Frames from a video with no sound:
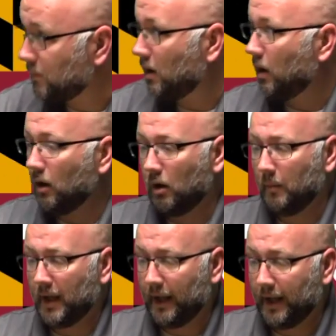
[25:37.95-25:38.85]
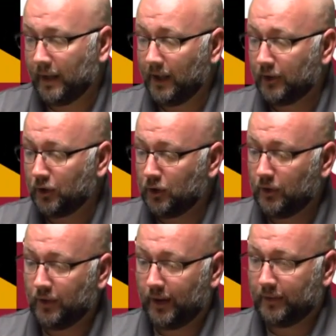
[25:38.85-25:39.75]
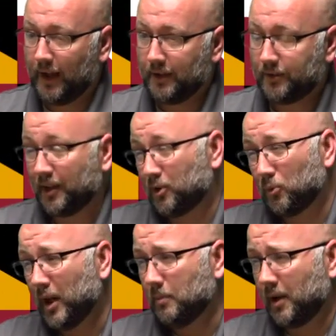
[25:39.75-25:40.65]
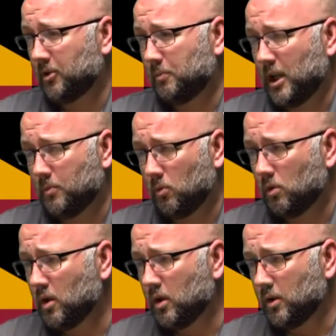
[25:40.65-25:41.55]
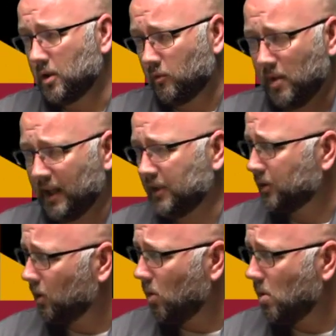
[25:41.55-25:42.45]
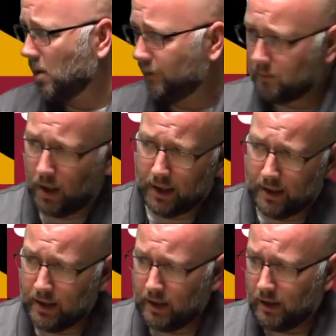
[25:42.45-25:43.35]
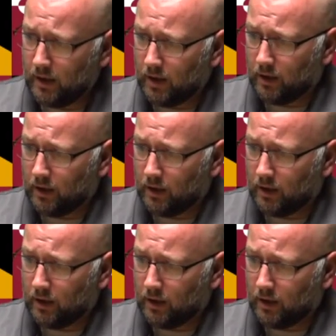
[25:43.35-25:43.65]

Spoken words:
And I think it's a good thing that it's like the right mix of people. And everybody gets along, everybody,